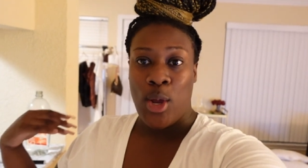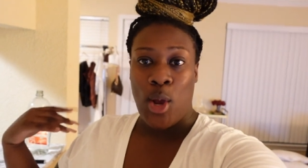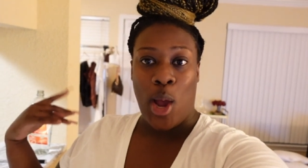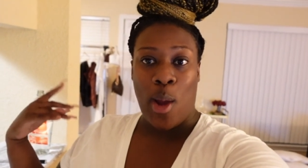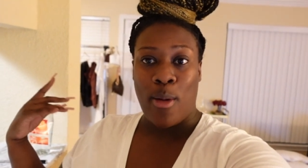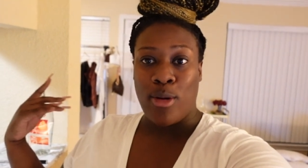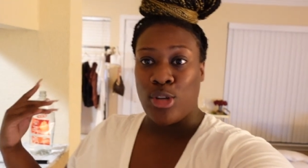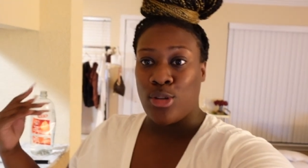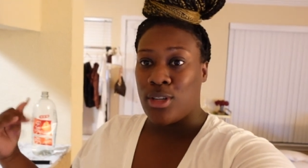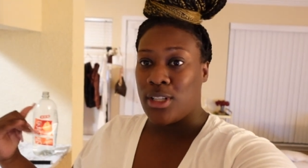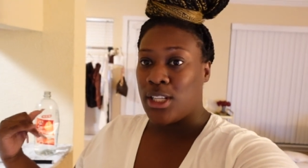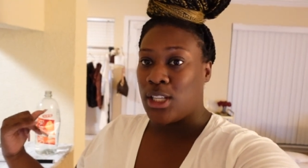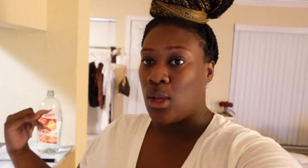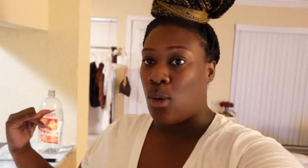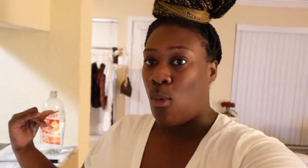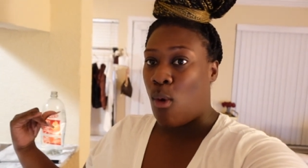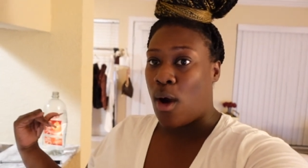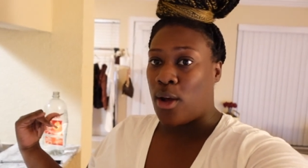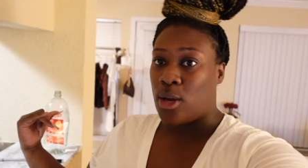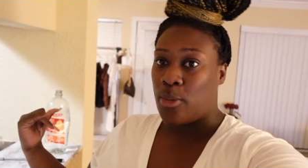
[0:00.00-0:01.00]
I want you to see the
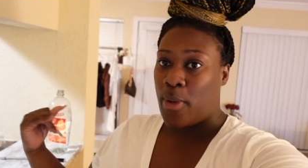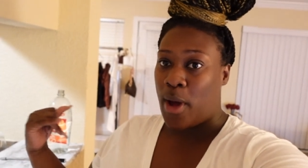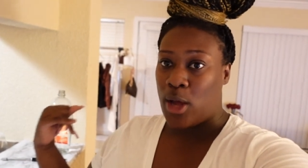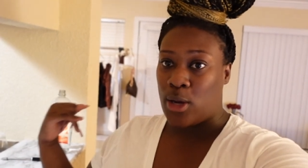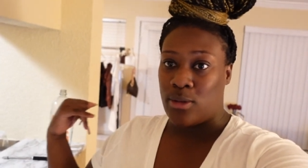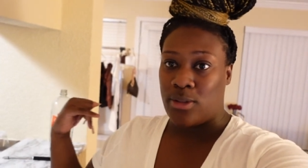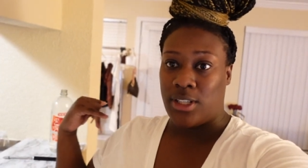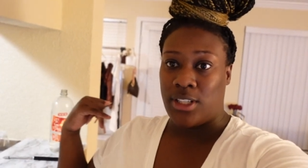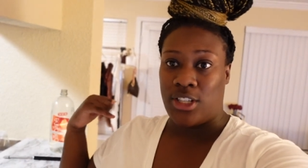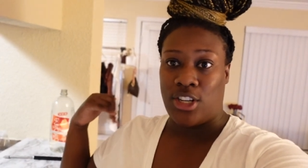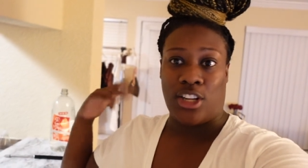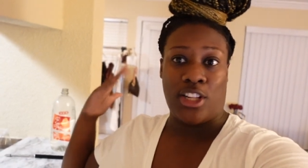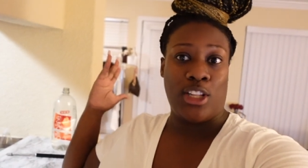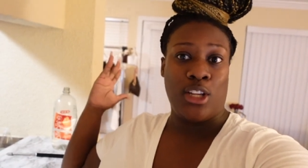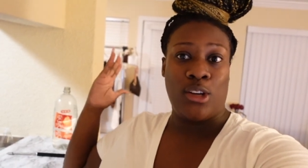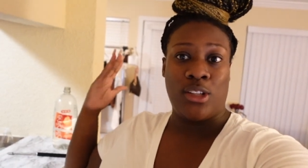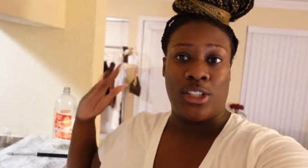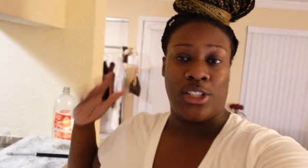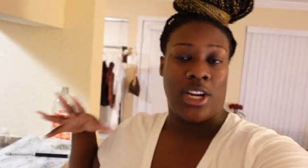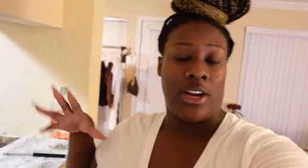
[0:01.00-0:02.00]
water bottles and the
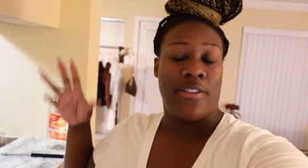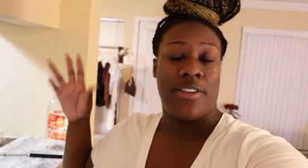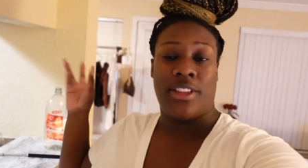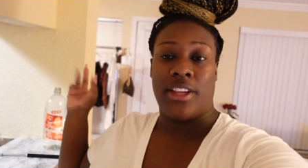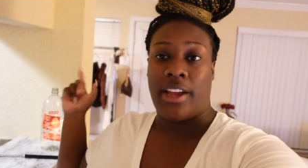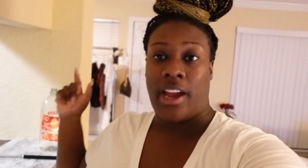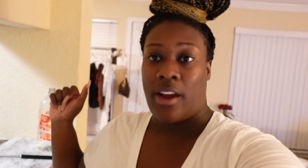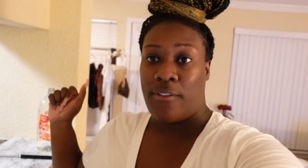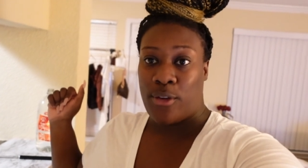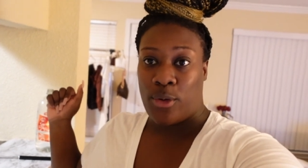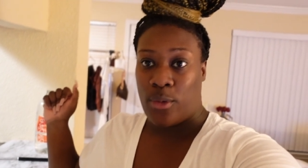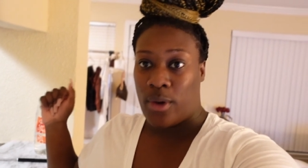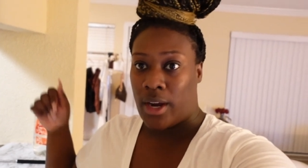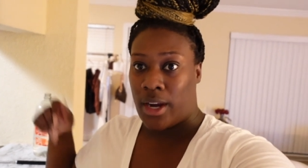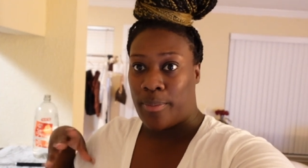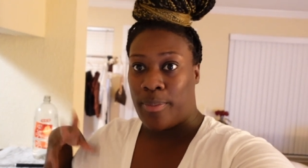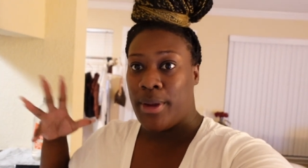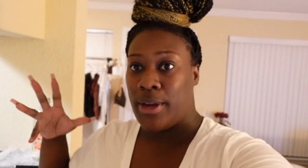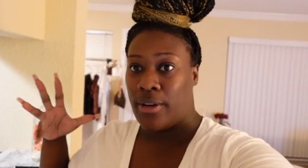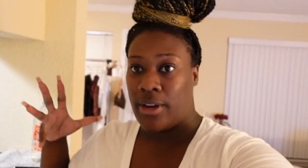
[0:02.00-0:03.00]
clothes and everything everywhere,
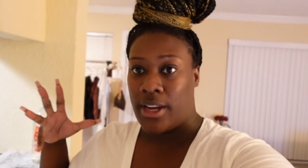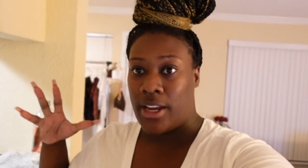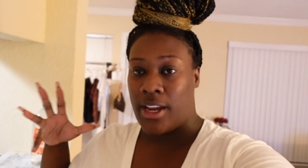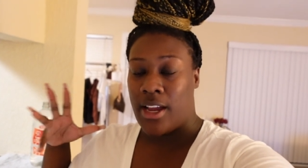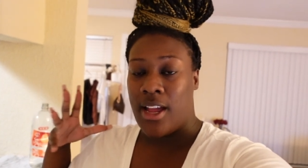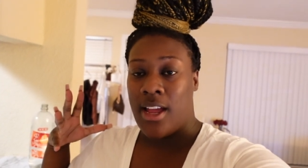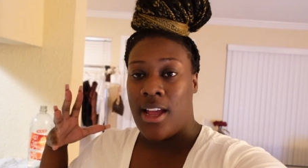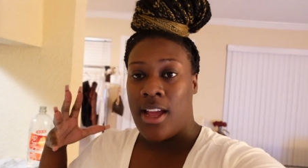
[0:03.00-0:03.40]
period.